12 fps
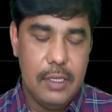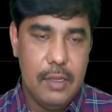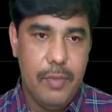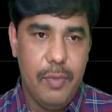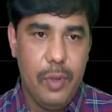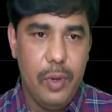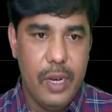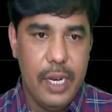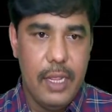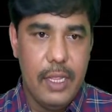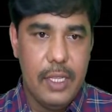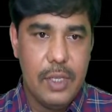If you
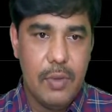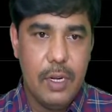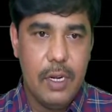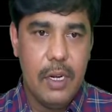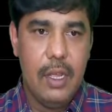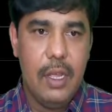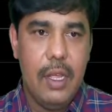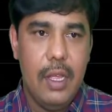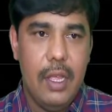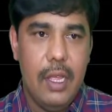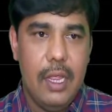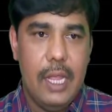rotate this one,
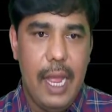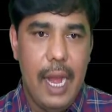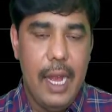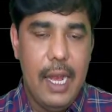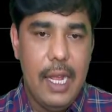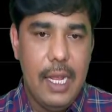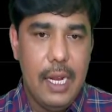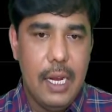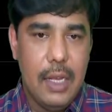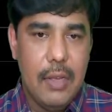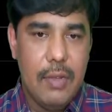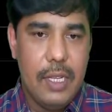the
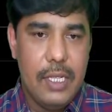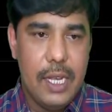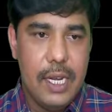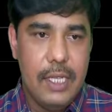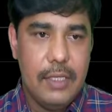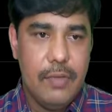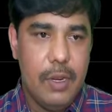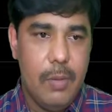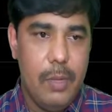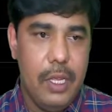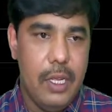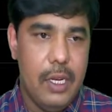anti-clockwise direction will
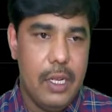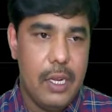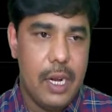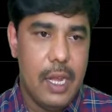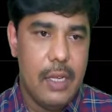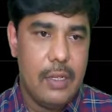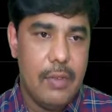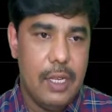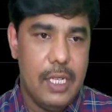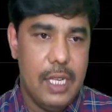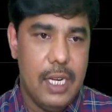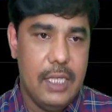be clockwise
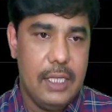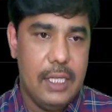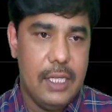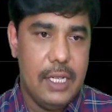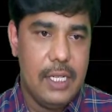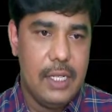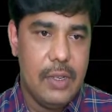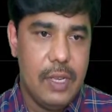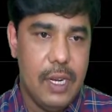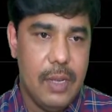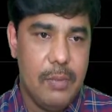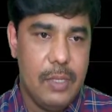direction. Just you can
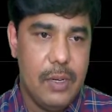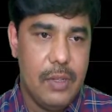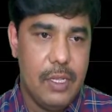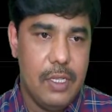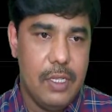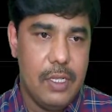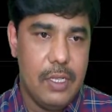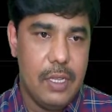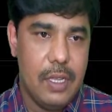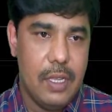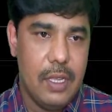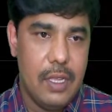observe this.
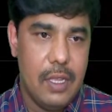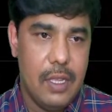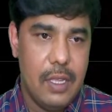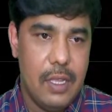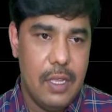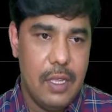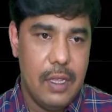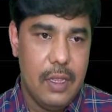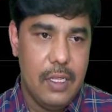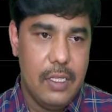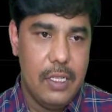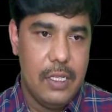
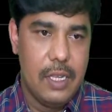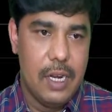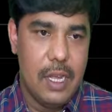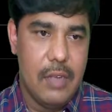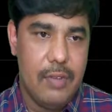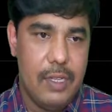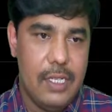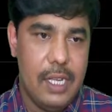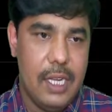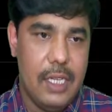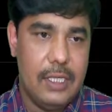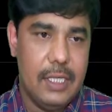This is clockwise
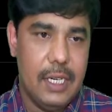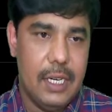direction.